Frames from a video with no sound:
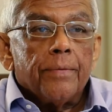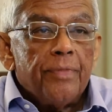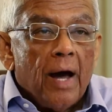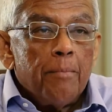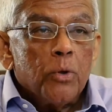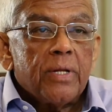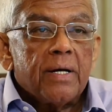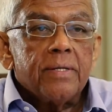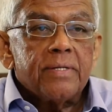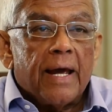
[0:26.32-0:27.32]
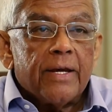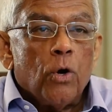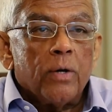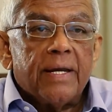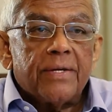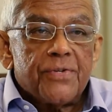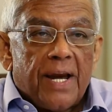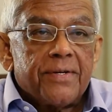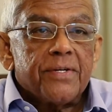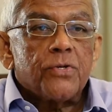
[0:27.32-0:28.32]
Damodaran's iconic
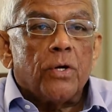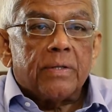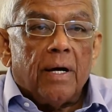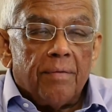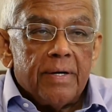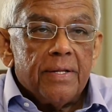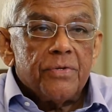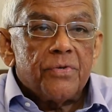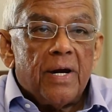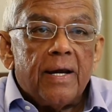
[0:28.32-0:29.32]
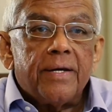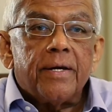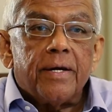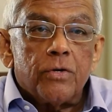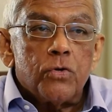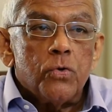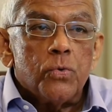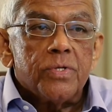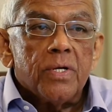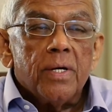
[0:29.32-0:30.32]
status on governance related
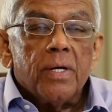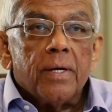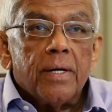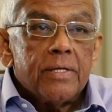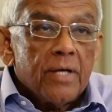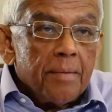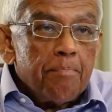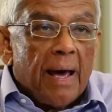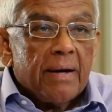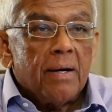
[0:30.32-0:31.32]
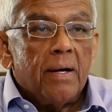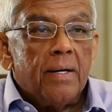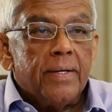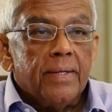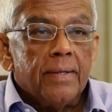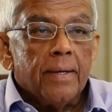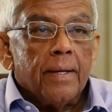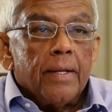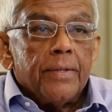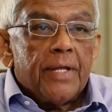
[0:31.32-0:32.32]
issues is unparalleled.
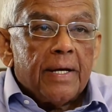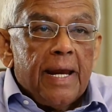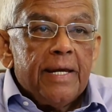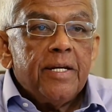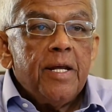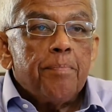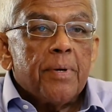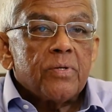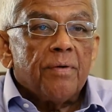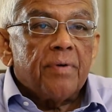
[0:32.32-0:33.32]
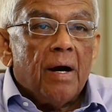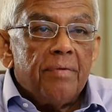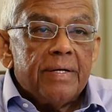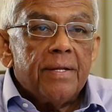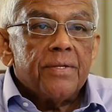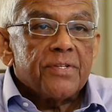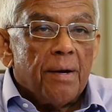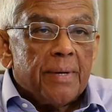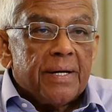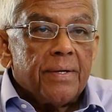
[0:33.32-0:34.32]
The Gatekeepers of Governance
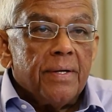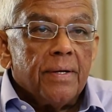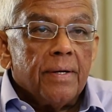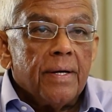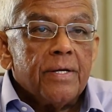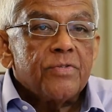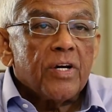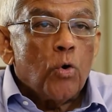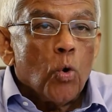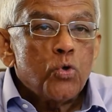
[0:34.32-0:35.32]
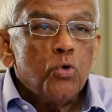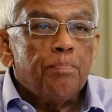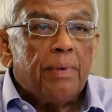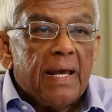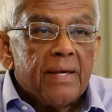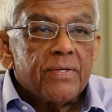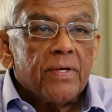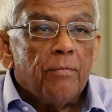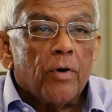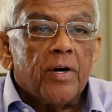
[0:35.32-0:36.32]
Summit is the go to place
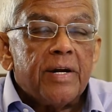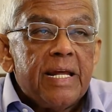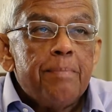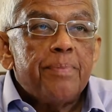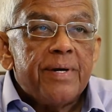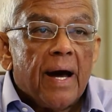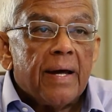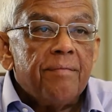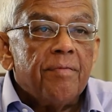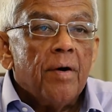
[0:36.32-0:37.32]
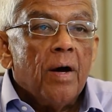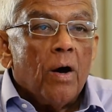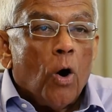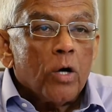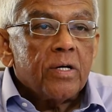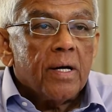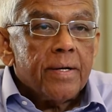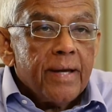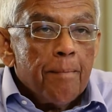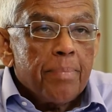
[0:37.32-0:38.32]
for a deep dive on
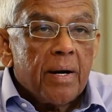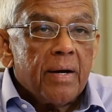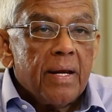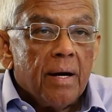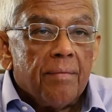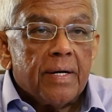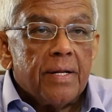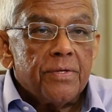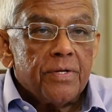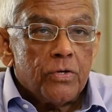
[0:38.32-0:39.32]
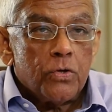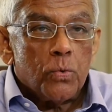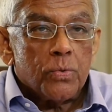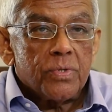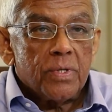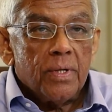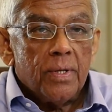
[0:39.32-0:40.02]
contemporary governance issues.